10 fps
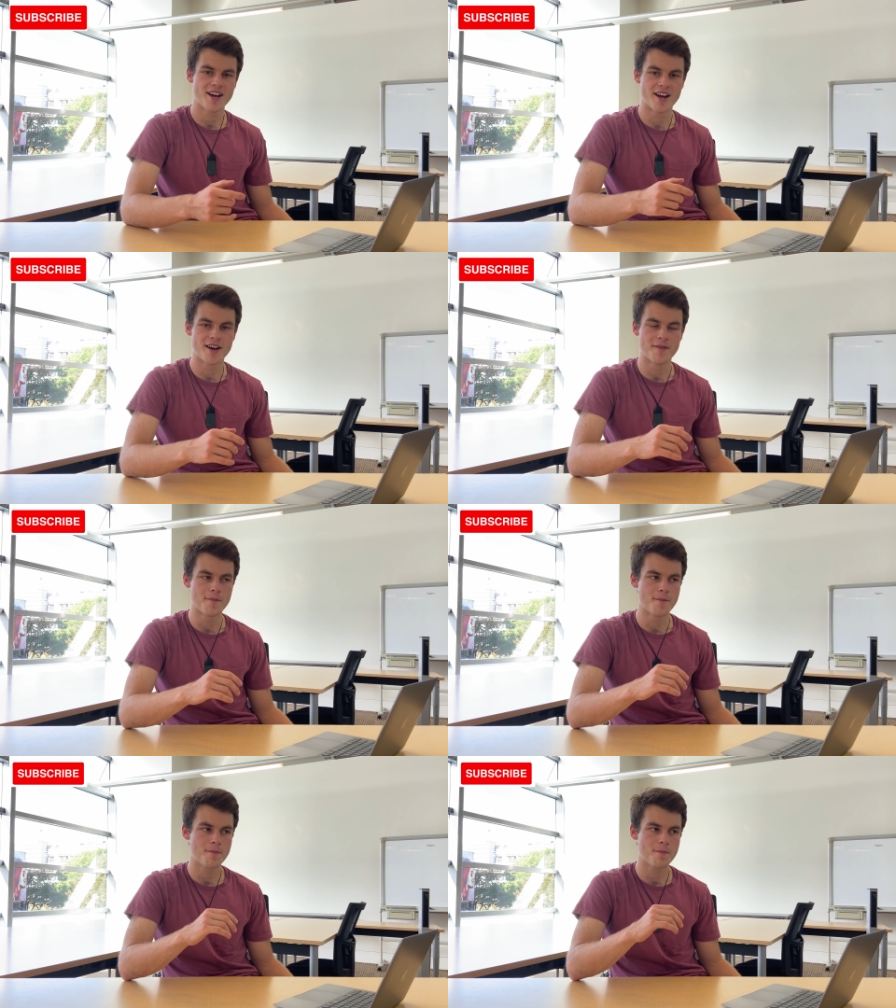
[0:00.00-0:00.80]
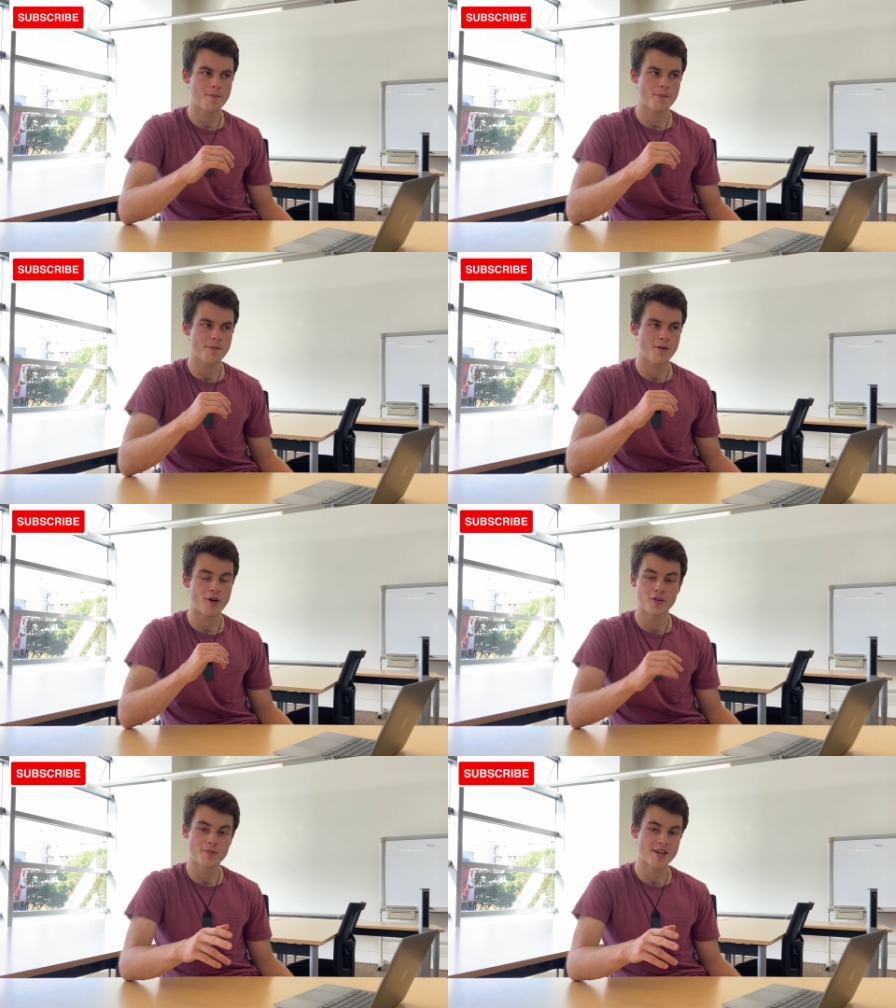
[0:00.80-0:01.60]
Um,
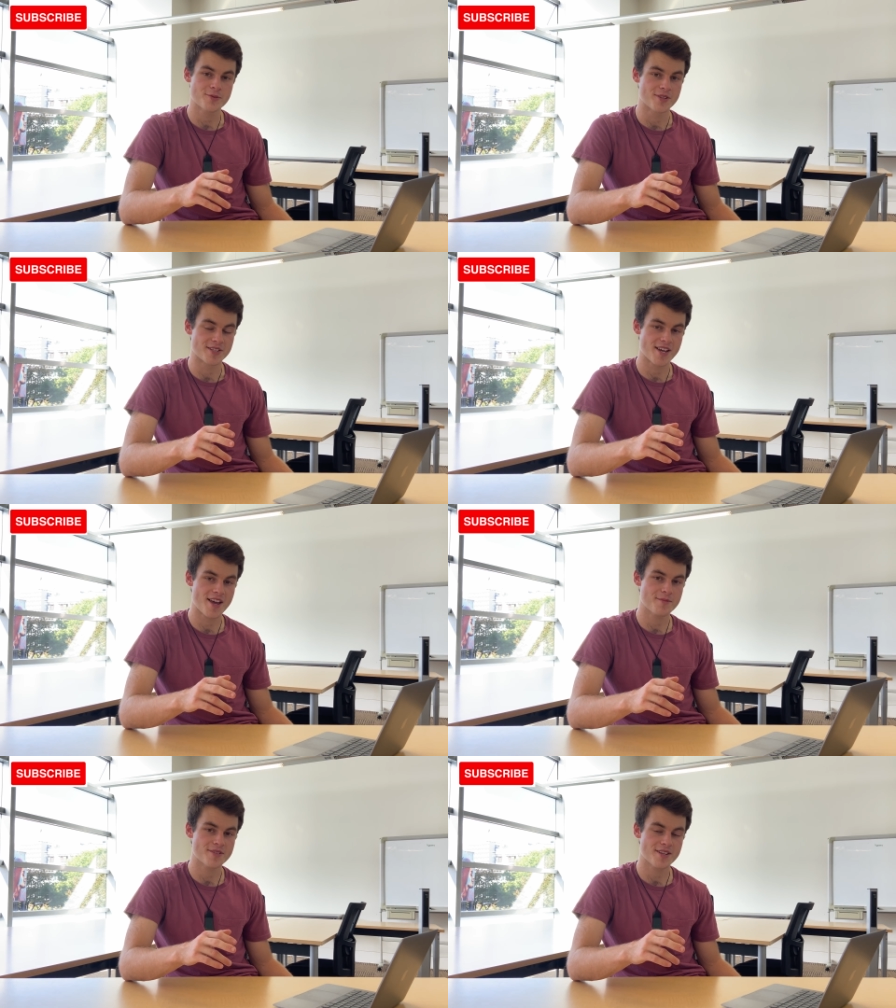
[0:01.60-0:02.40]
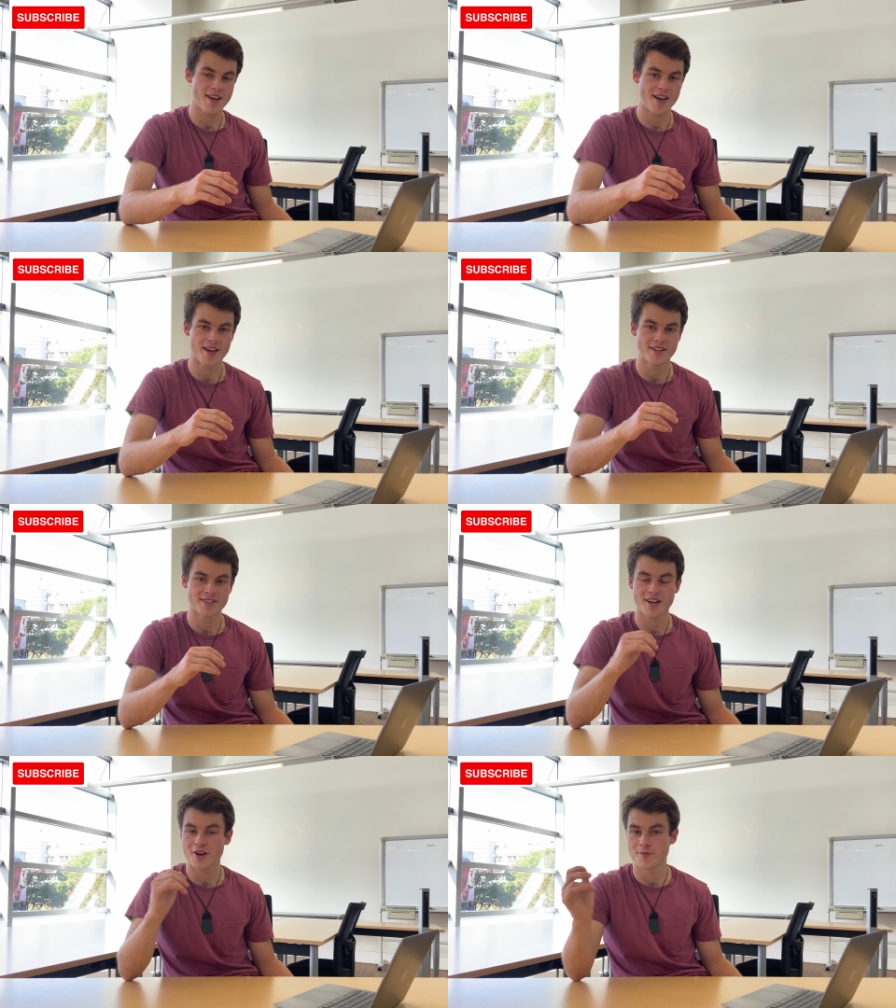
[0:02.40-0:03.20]
all the best with exams,
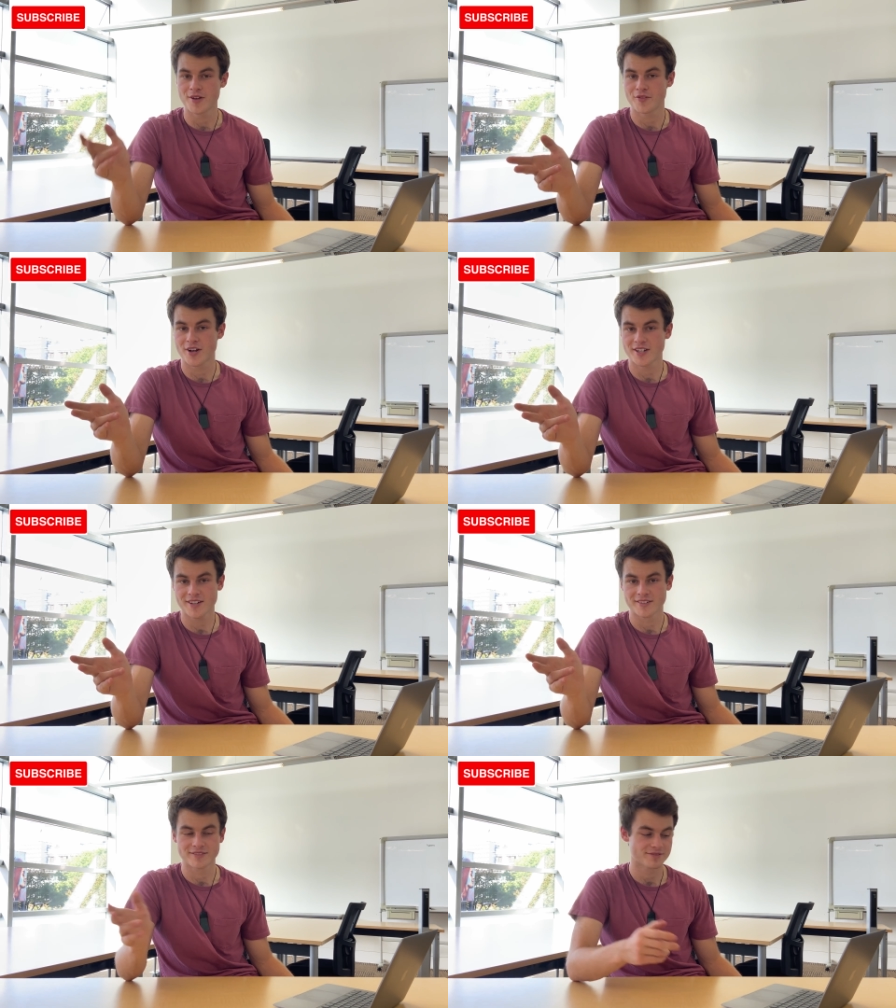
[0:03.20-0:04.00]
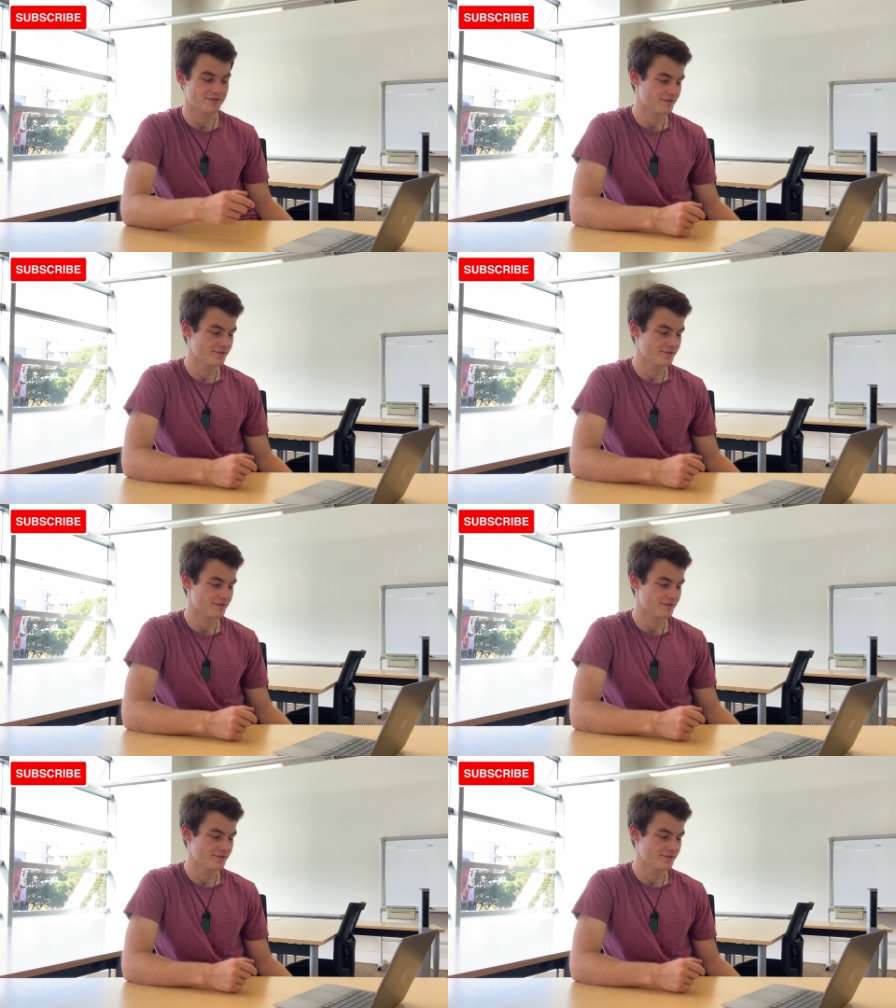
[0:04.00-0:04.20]
and I hope you have a great day.